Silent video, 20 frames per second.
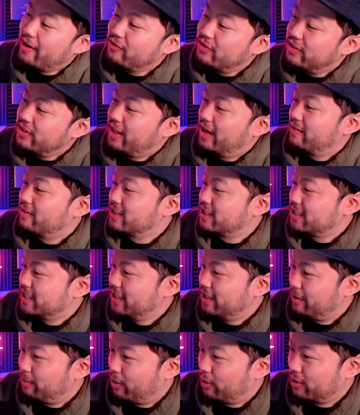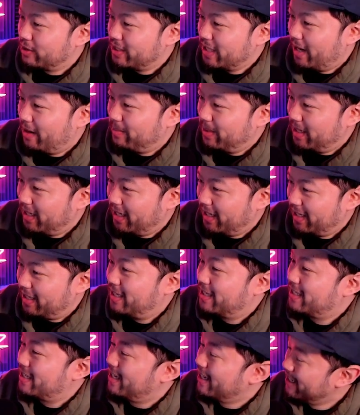have never seen a more dominating.
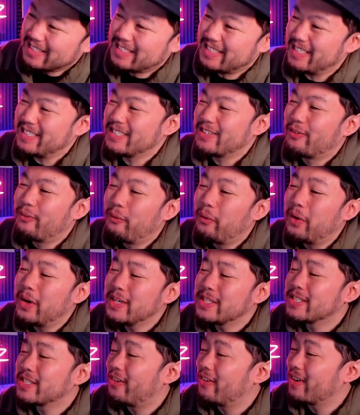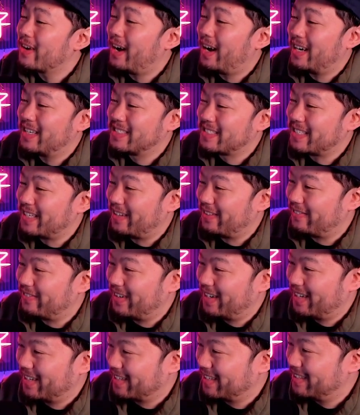Gee, what is going on, South
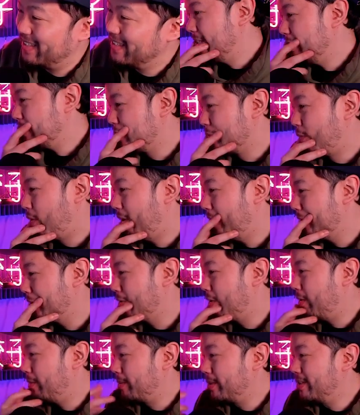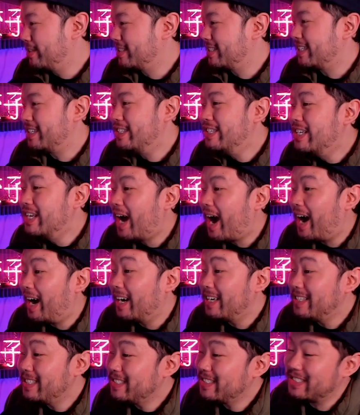America? It's one goal, but you can see
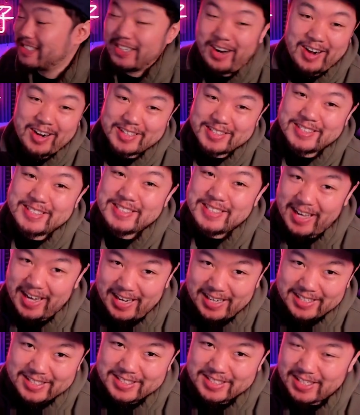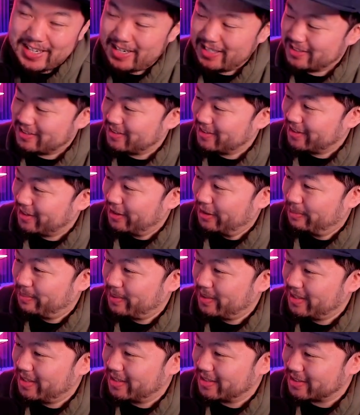9 shots. 9 shots for the
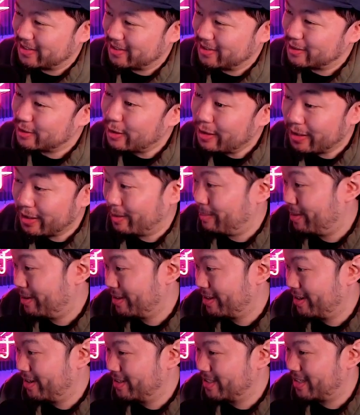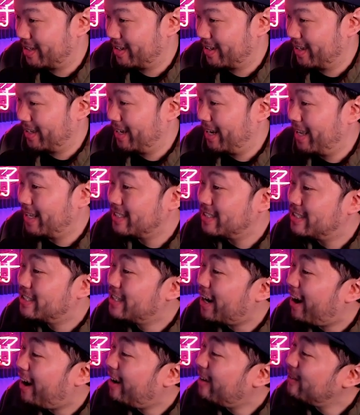European youngsters. 3 of them only on target. And
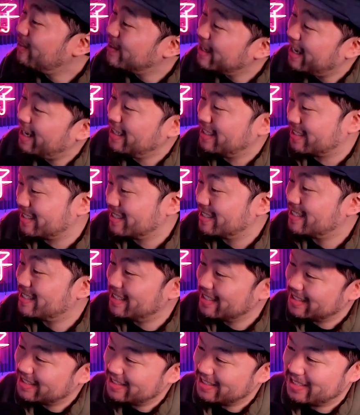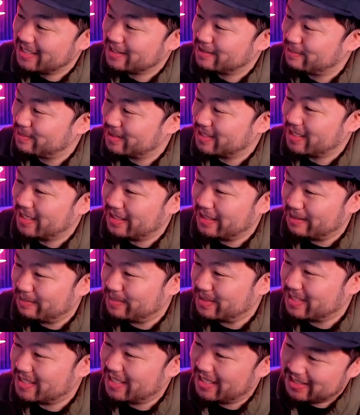domination, 66% of the
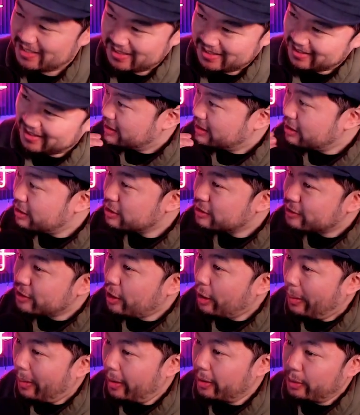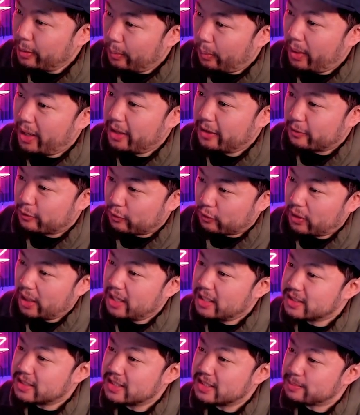possession. There is no other way to
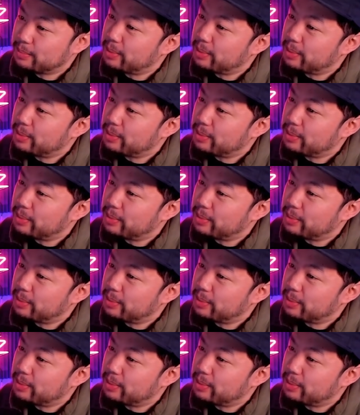phrase this